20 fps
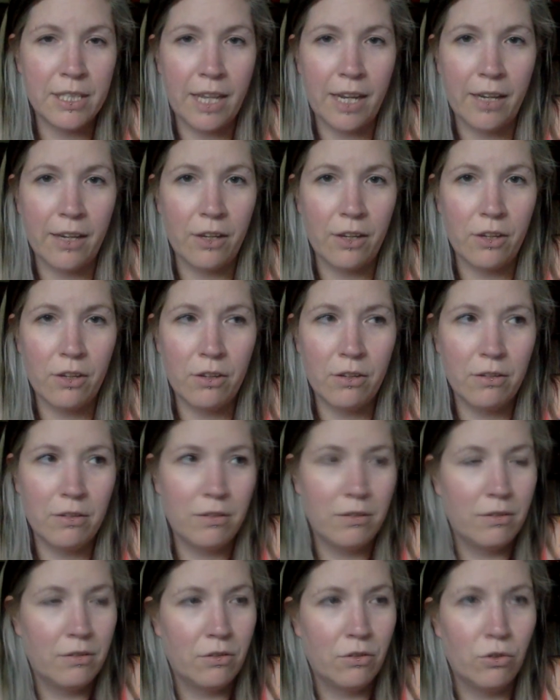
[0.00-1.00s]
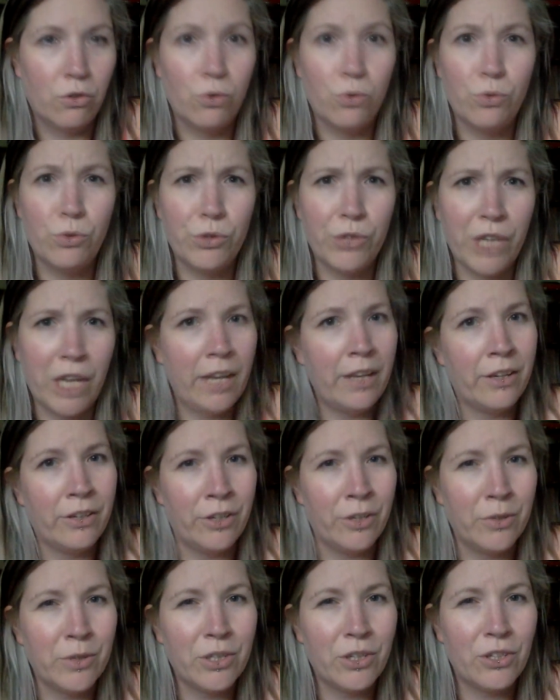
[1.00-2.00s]
like Google
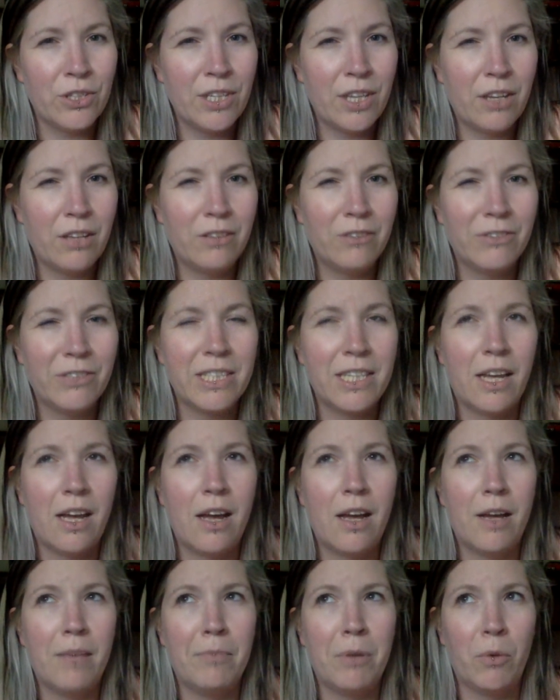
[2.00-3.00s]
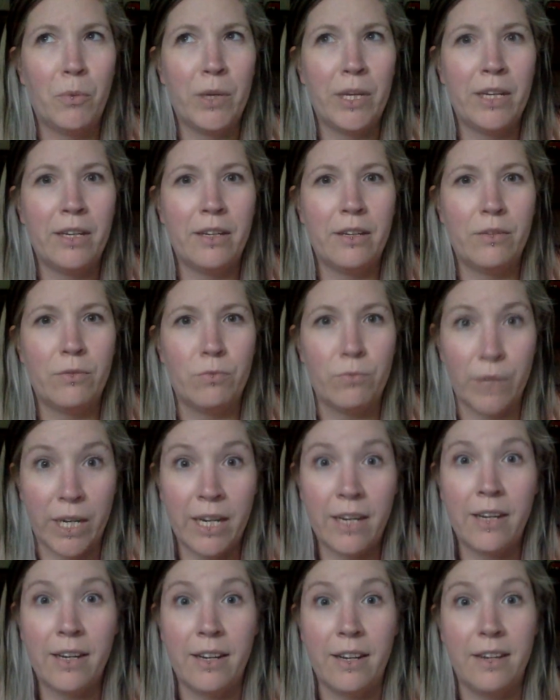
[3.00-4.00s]
diagnose ourselves, but we
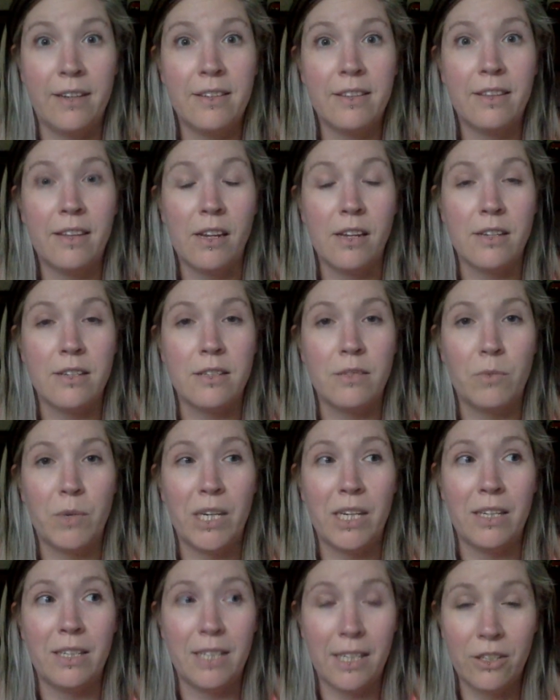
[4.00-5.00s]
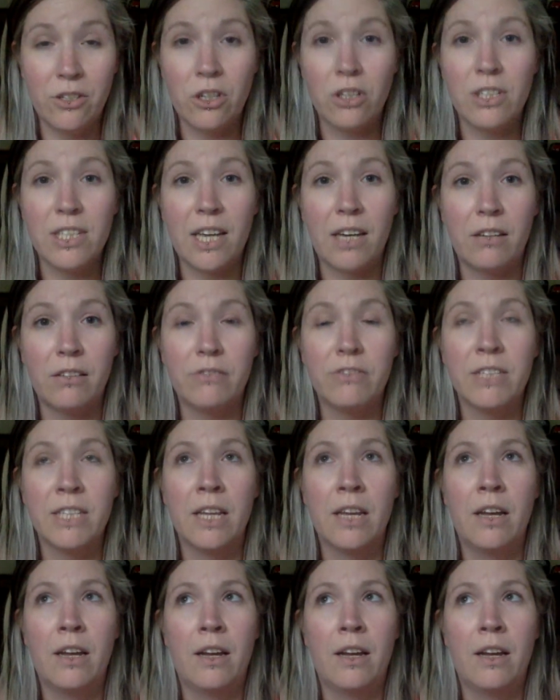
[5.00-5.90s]
read into things. We teach ourselves.